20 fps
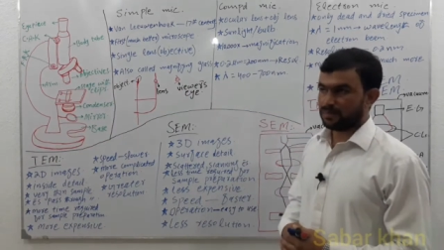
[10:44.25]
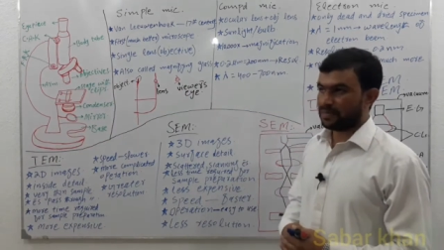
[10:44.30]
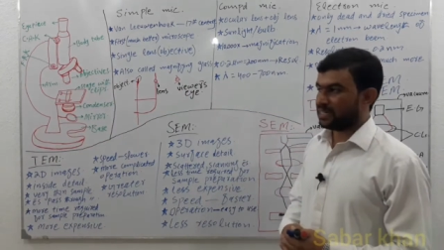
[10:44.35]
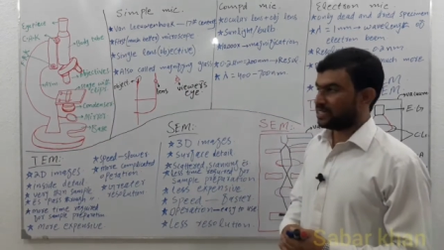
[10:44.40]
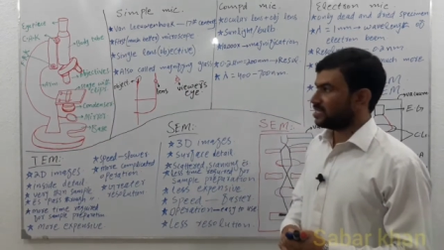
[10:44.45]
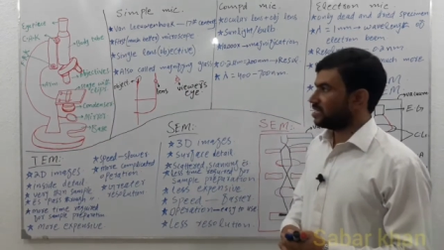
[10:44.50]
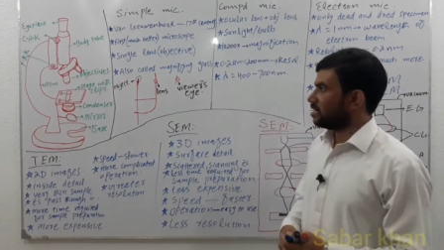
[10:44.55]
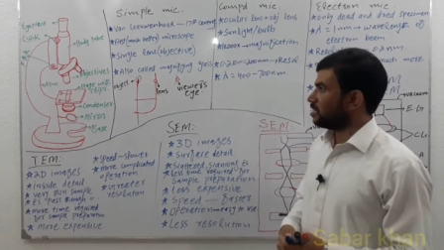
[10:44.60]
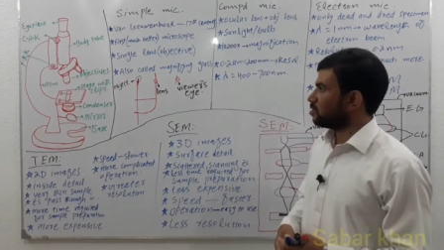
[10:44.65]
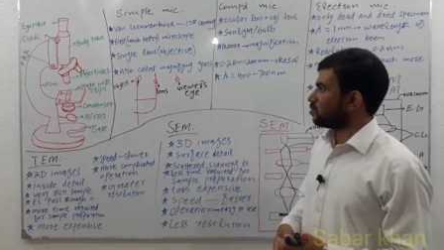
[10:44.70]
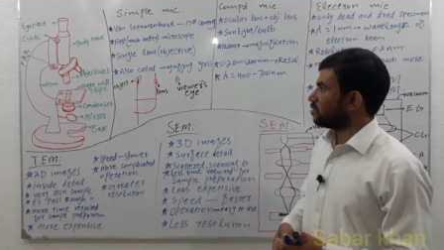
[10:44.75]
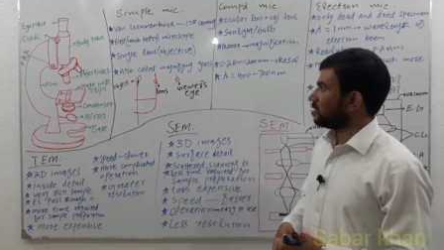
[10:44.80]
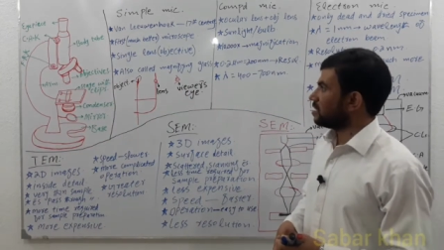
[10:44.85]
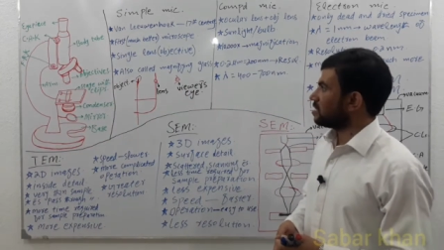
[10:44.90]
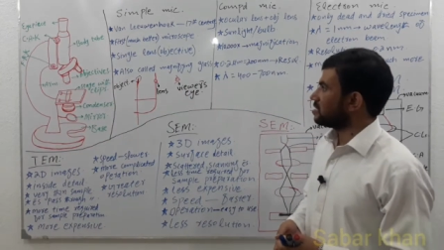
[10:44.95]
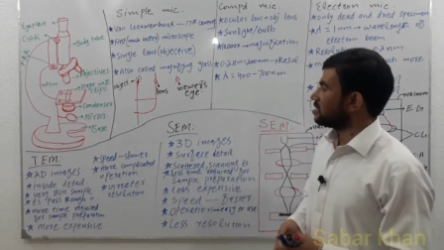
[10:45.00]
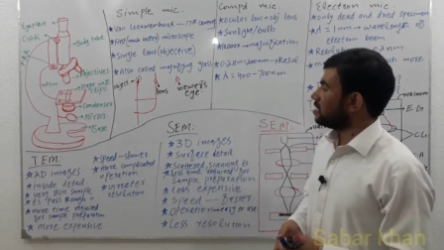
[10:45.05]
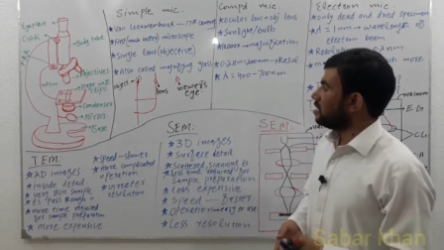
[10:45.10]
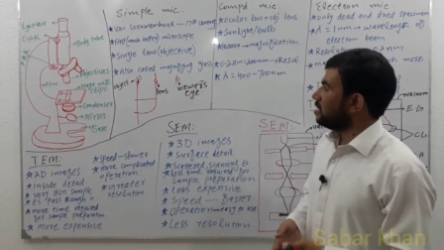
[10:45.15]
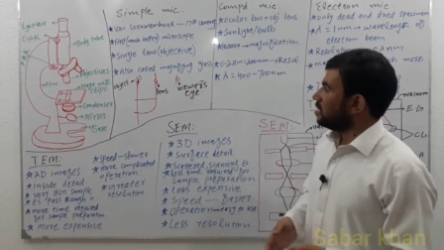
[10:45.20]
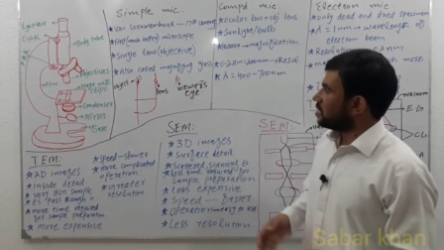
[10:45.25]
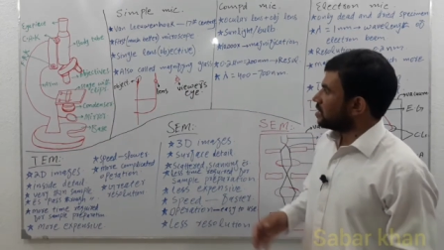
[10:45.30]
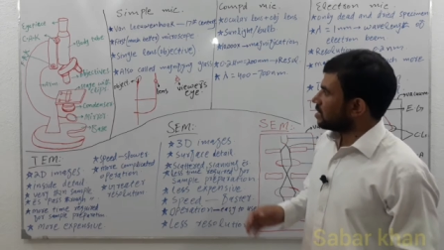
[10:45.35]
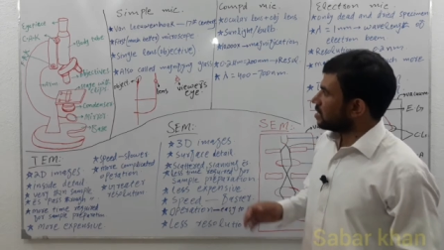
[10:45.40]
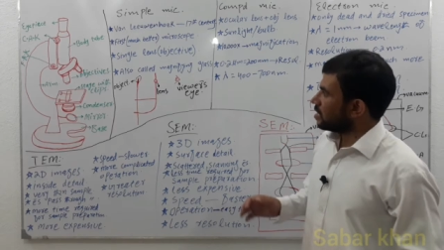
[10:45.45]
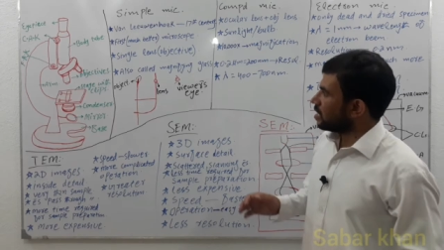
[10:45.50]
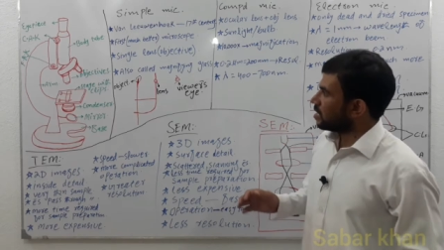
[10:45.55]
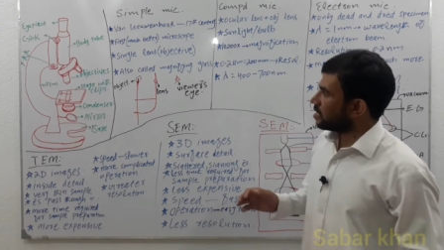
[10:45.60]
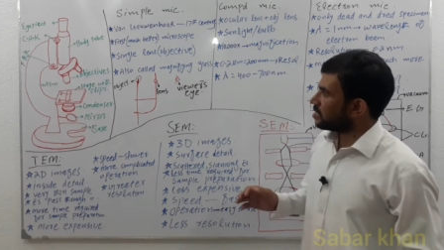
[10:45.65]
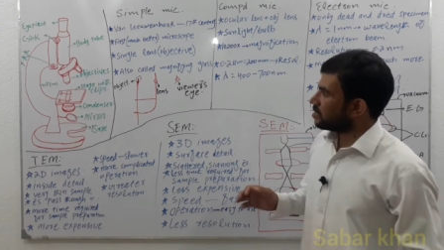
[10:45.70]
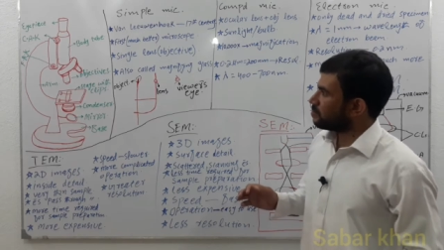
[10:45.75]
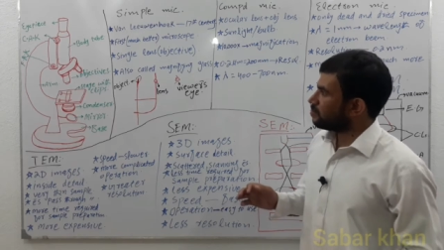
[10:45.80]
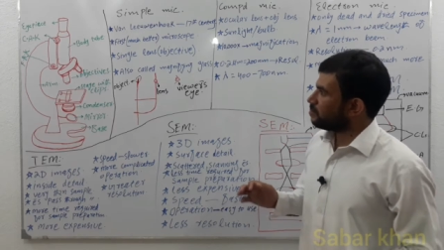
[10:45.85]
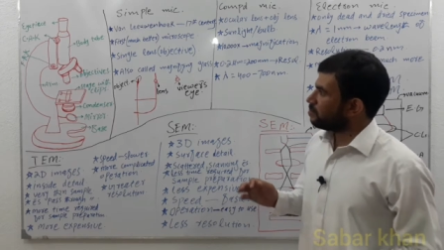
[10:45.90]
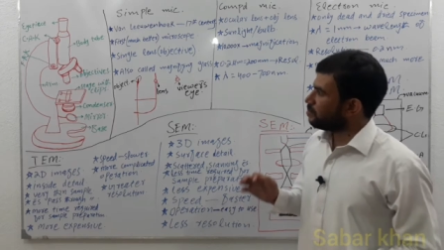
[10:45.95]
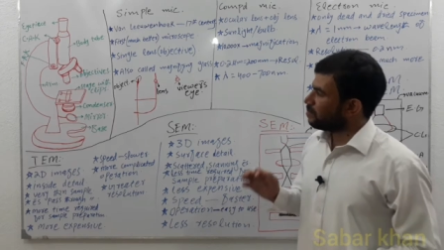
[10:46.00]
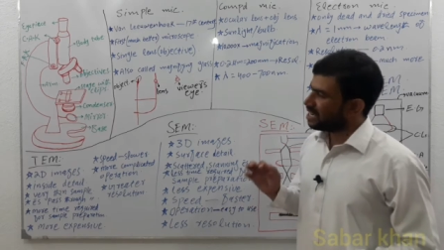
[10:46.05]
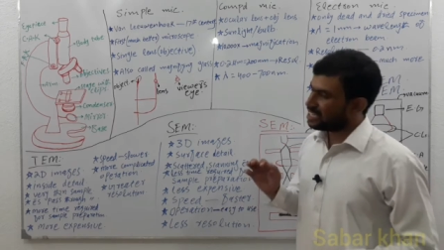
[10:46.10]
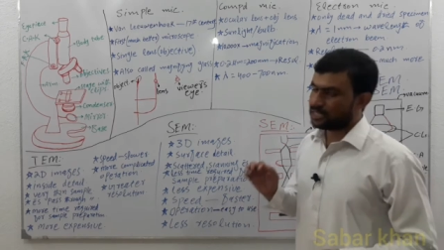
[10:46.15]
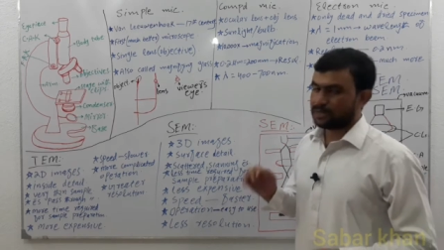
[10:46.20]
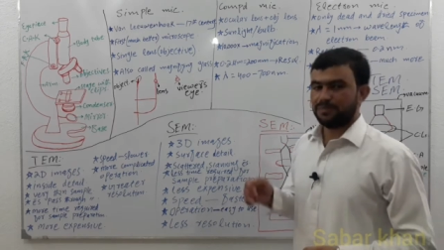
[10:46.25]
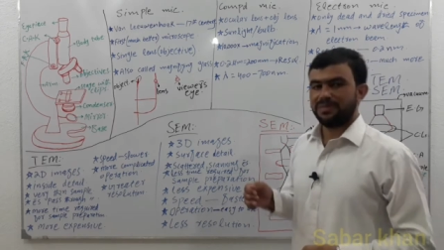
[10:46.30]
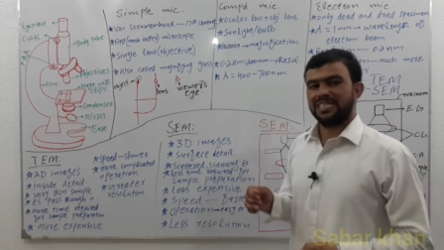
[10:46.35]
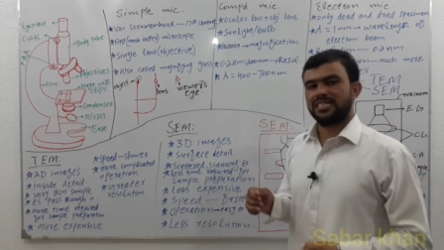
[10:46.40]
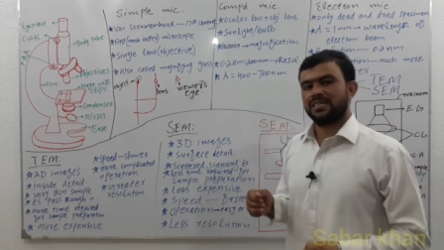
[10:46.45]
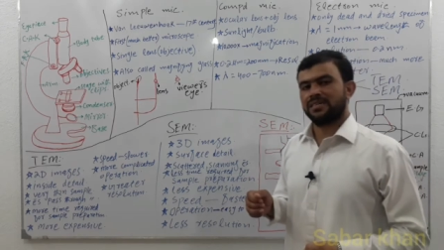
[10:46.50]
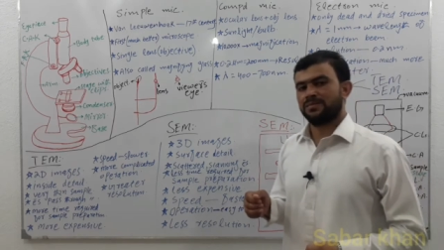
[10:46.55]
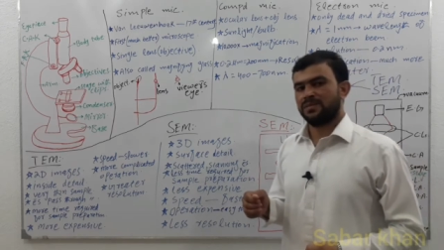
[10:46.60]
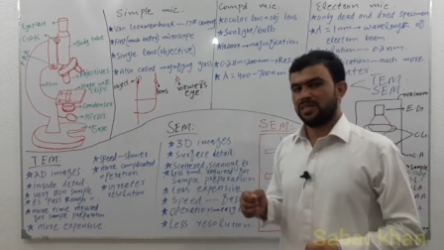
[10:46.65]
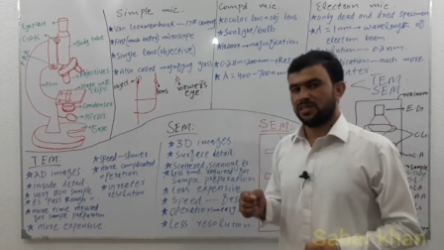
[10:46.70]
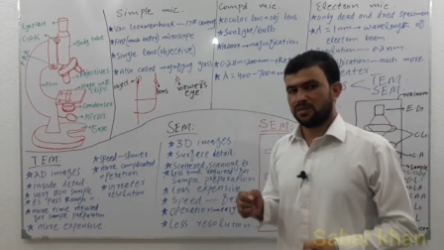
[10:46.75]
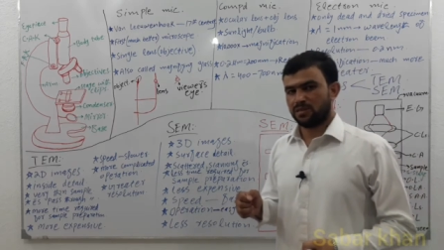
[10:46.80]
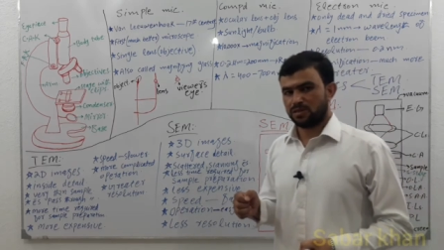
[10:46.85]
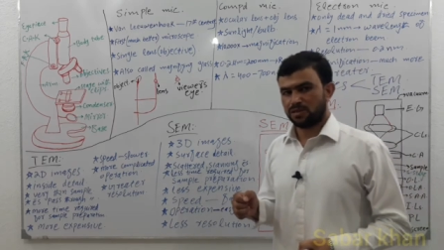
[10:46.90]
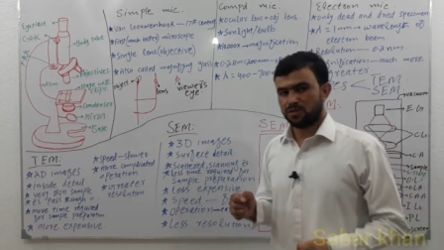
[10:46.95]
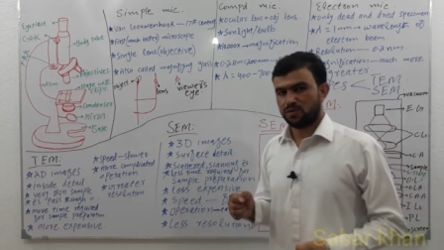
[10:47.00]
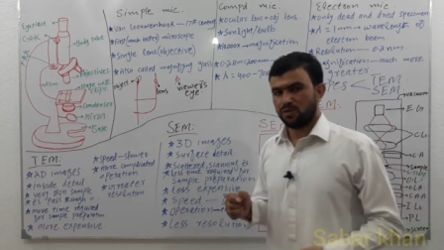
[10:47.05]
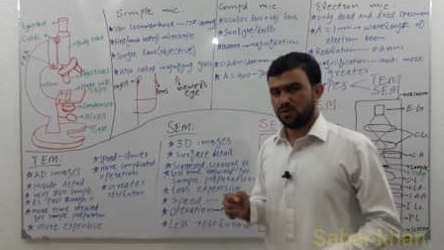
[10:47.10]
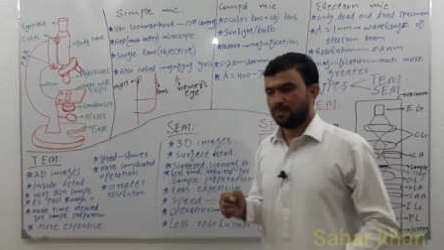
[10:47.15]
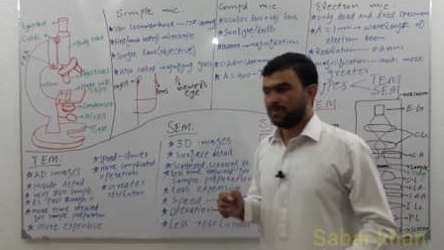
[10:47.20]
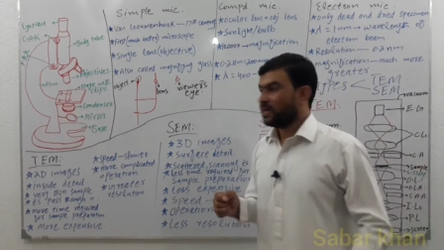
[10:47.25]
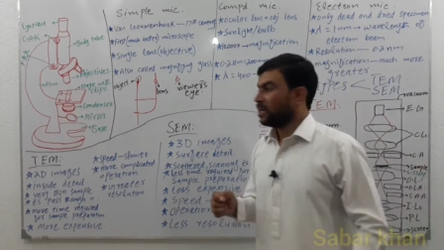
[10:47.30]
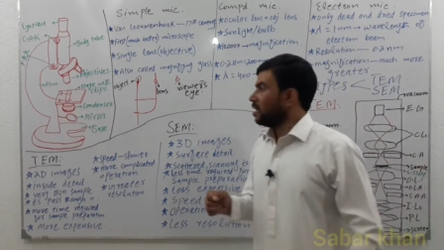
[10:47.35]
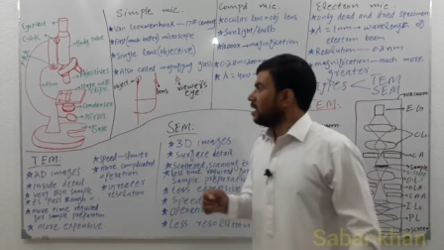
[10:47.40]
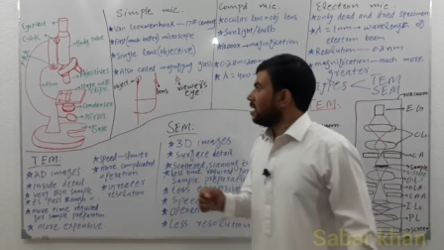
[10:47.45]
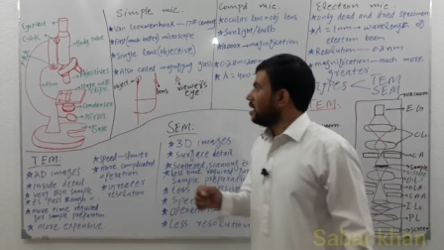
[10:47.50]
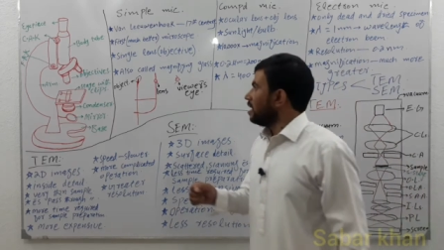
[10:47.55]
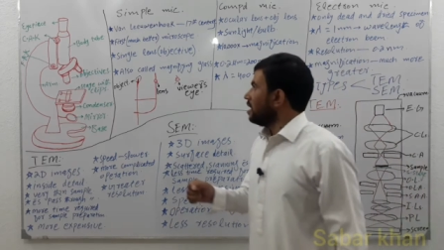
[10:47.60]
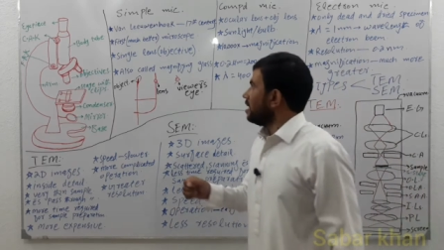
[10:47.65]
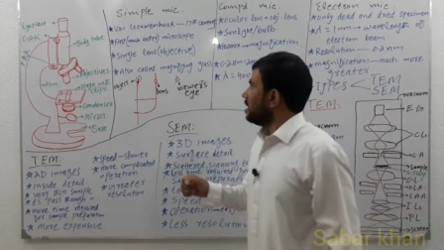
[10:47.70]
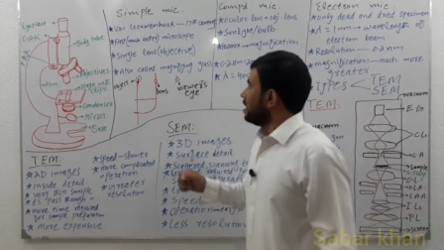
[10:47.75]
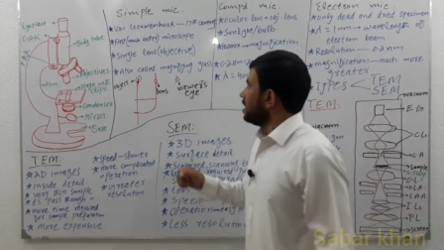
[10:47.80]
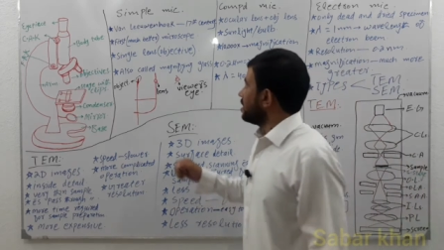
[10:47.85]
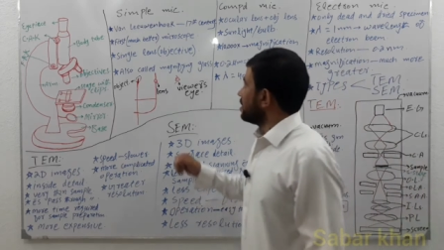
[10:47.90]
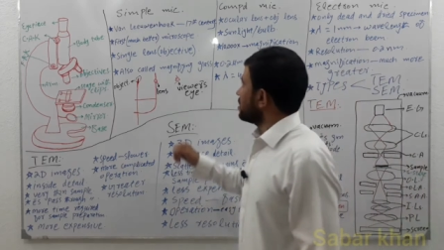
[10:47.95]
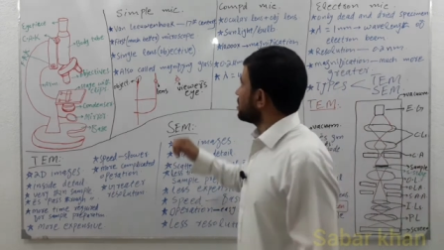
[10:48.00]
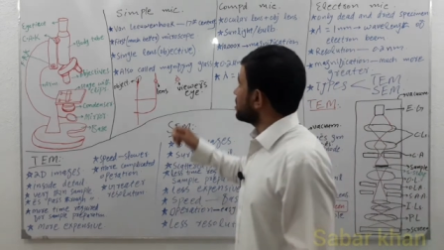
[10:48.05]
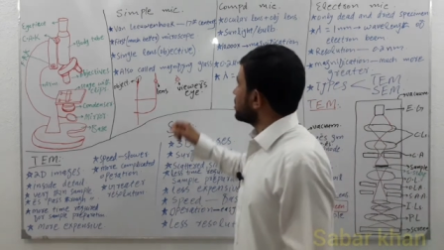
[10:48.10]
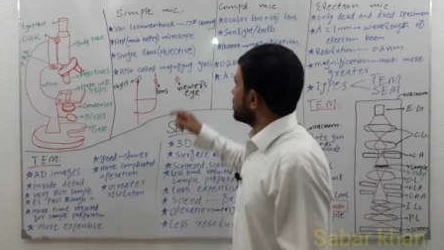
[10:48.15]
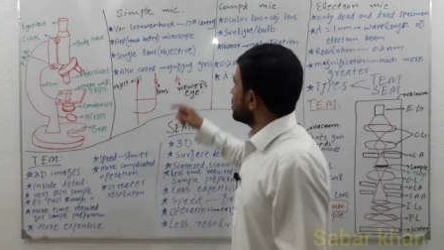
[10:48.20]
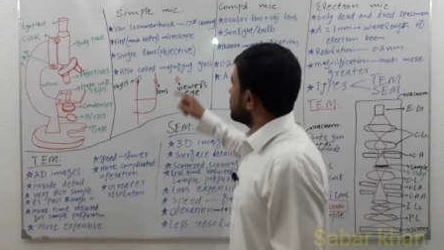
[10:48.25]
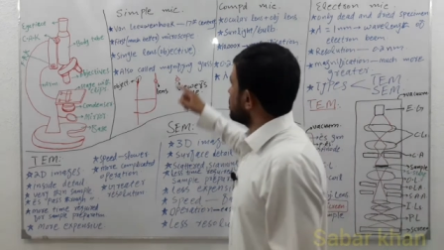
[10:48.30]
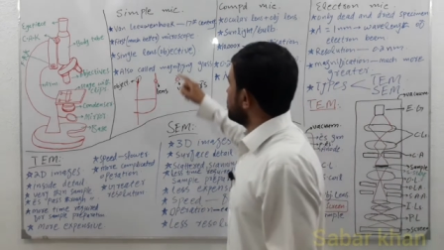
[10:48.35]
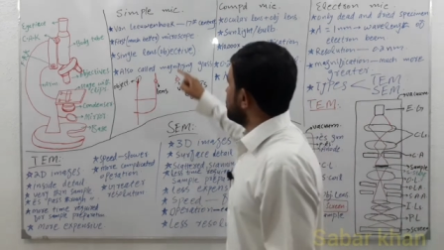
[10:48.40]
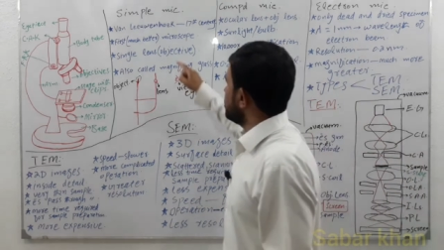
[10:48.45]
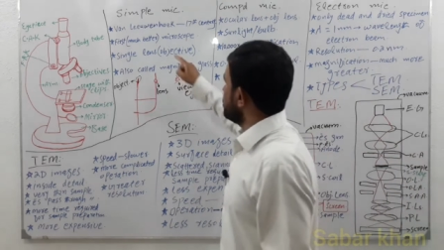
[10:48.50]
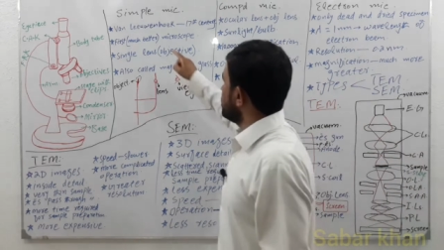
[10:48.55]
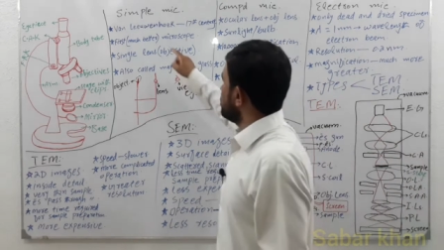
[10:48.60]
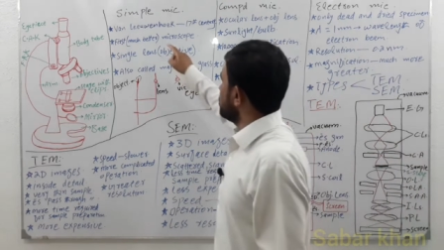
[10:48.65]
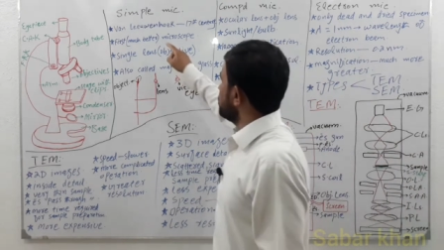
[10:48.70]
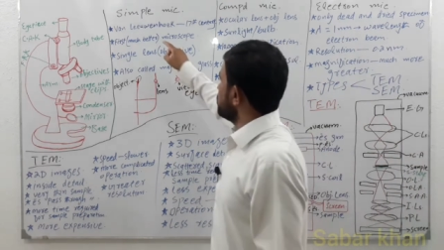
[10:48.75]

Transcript: but that was not much better microscope. And the